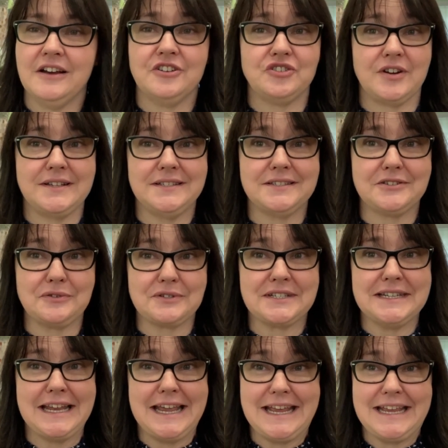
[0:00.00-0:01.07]
Tracey's got
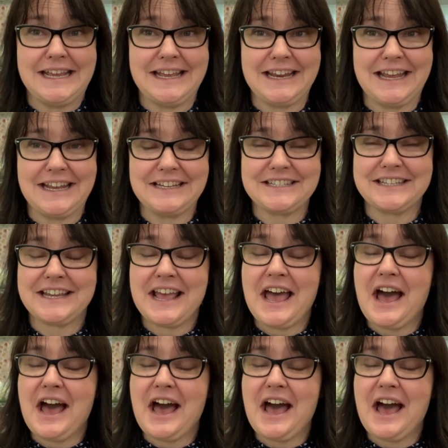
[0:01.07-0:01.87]
an E in it.